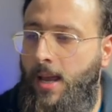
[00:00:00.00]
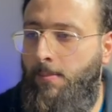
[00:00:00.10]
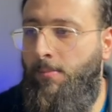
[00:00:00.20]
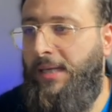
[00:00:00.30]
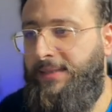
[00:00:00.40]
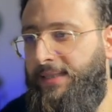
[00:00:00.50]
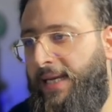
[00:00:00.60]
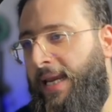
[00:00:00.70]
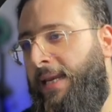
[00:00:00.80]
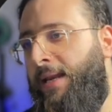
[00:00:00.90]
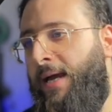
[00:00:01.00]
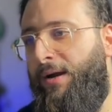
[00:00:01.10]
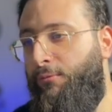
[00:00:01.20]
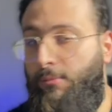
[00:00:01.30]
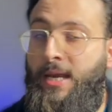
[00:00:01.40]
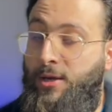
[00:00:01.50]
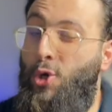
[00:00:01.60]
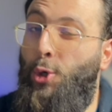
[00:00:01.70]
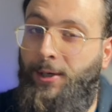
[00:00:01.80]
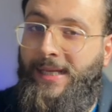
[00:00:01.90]
but in
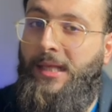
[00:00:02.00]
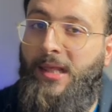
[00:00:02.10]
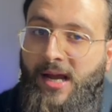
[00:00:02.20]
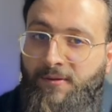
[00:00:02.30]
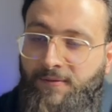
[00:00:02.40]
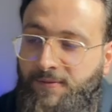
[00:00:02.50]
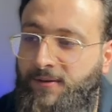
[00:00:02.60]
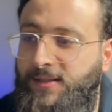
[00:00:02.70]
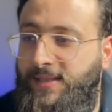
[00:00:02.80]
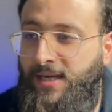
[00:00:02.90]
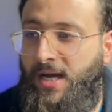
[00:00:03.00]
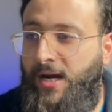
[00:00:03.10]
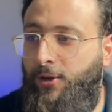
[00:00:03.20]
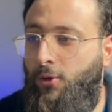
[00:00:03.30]
your real life scenario,